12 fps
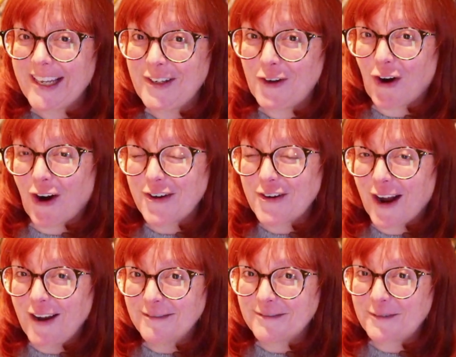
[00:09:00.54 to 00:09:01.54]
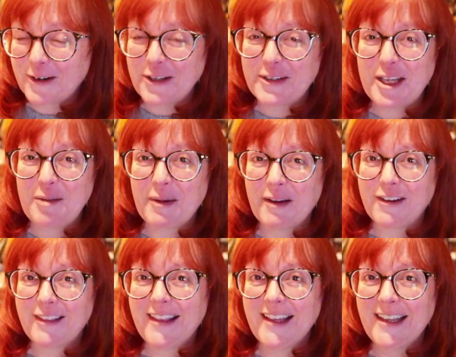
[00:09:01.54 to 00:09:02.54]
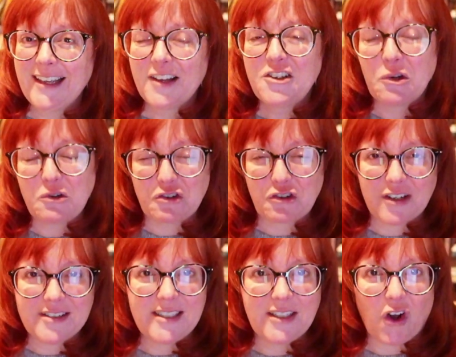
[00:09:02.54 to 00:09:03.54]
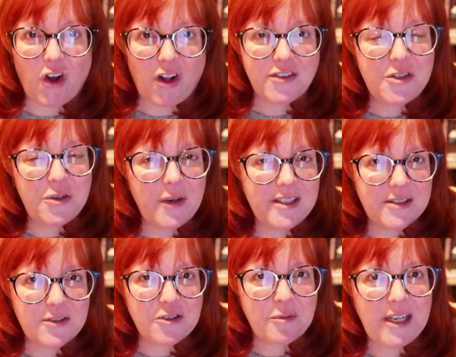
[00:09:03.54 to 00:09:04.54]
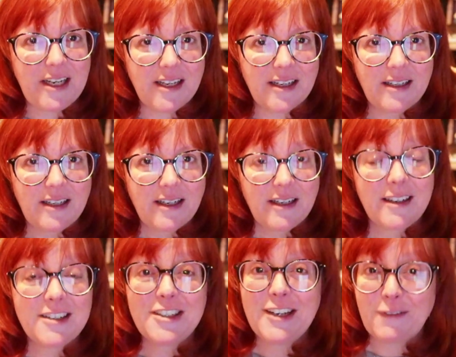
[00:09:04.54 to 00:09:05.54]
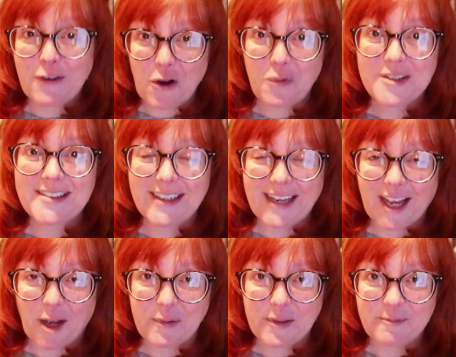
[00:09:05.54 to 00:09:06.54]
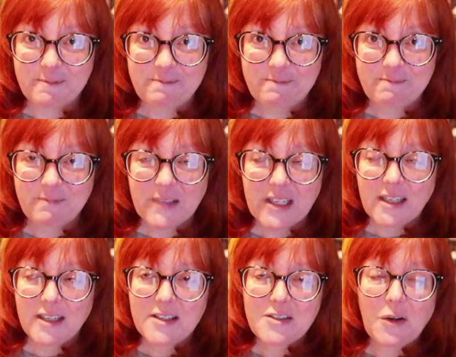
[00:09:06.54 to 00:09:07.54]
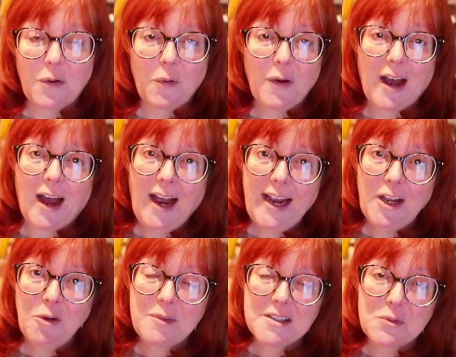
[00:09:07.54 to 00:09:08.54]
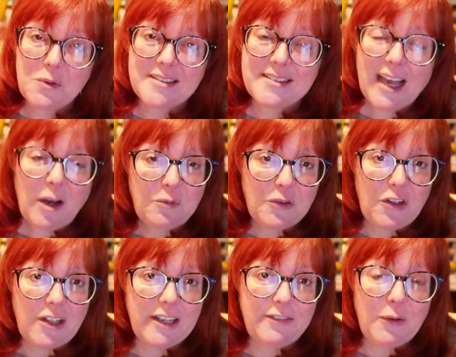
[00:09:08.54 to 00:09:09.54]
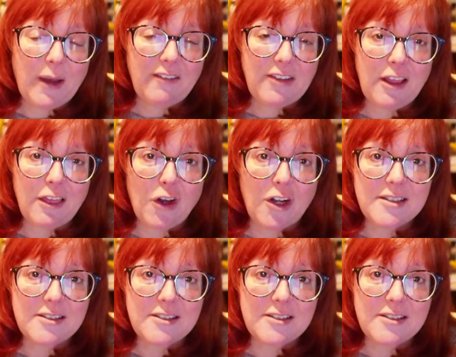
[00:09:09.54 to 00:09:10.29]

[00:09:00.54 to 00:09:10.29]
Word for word: in your hard drive where you keep everything. Don't trust it all to a social media because you never know what's going to happen. So I hope this was helpful. If you have any thoughts